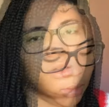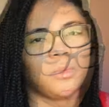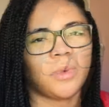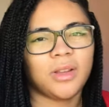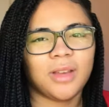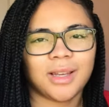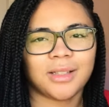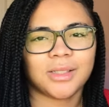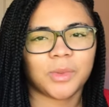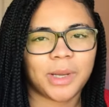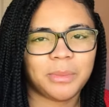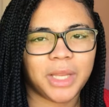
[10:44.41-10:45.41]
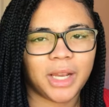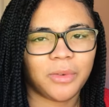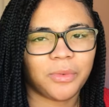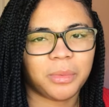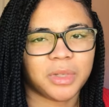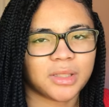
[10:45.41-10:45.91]
Why you gotta swipe down
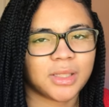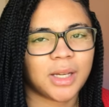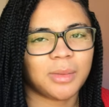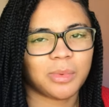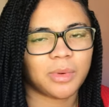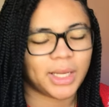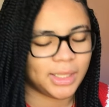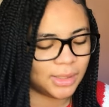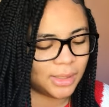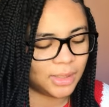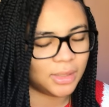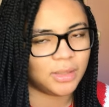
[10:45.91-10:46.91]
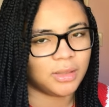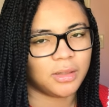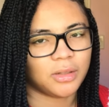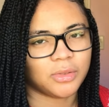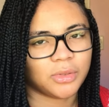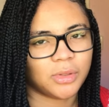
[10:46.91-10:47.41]
from the top right to get to the
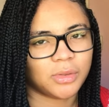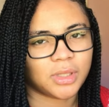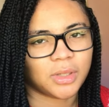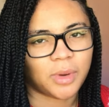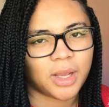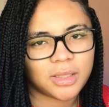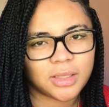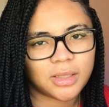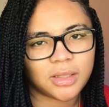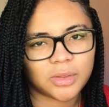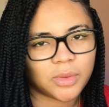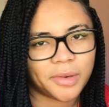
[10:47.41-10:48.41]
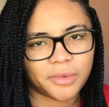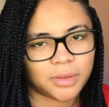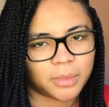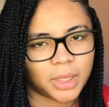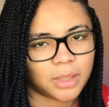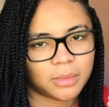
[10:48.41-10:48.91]
control center? Why you just gonna swipe from
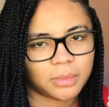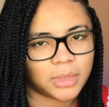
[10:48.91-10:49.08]
the bottom?